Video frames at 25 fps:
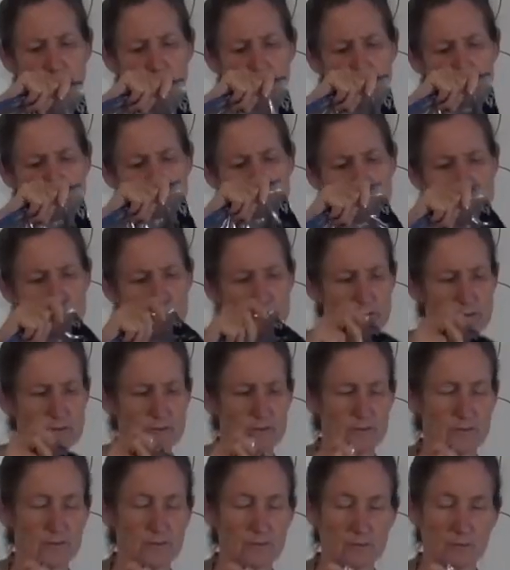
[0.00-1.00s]
making sure
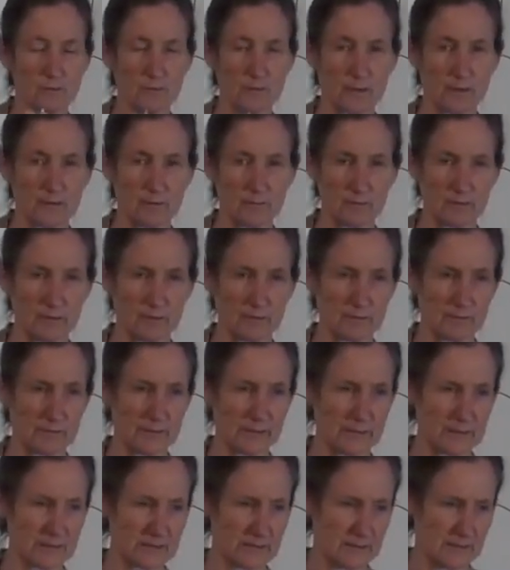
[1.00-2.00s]
it's all quite well
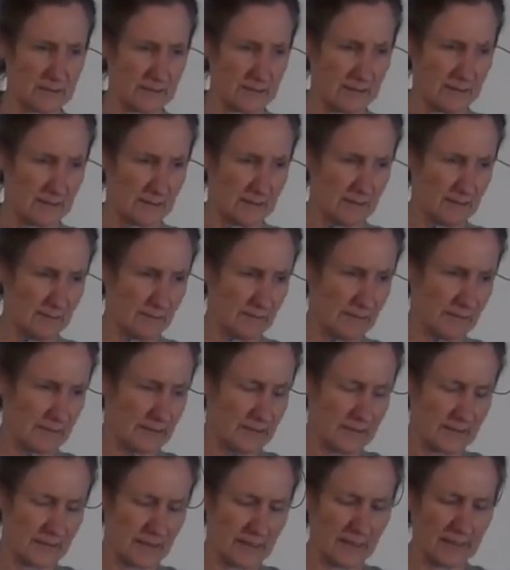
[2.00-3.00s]
mixed,
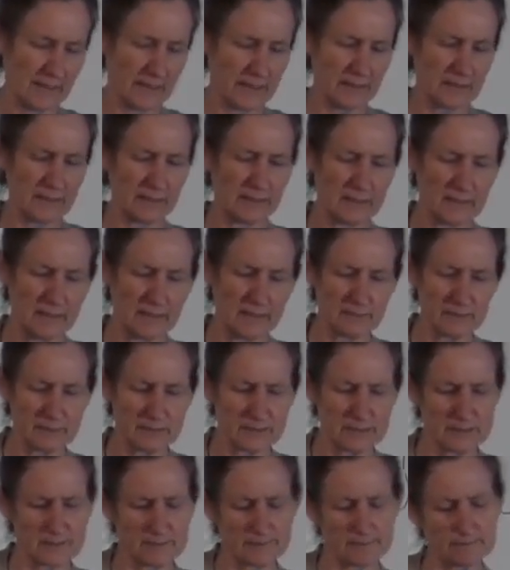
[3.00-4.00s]
mixing out any
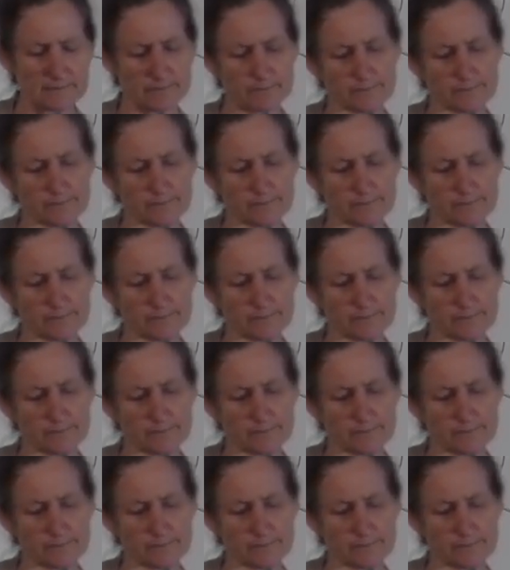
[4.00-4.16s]
lumps.